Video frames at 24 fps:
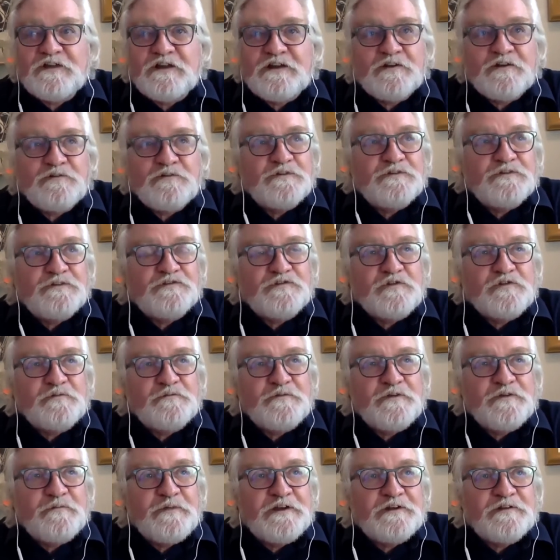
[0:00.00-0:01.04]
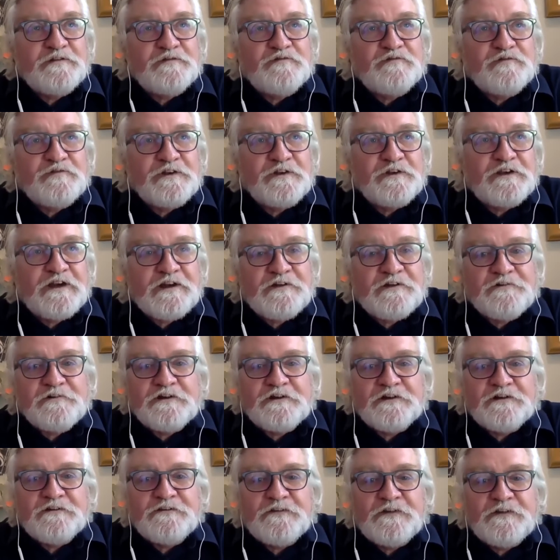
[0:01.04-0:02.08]
and it would still be better for the
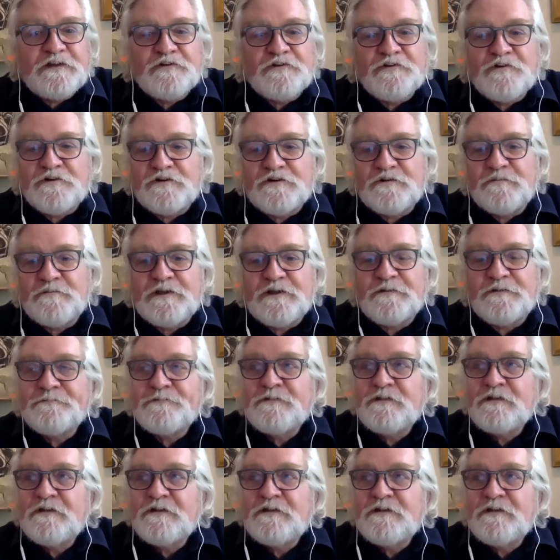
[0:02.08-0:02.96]
country and the economy.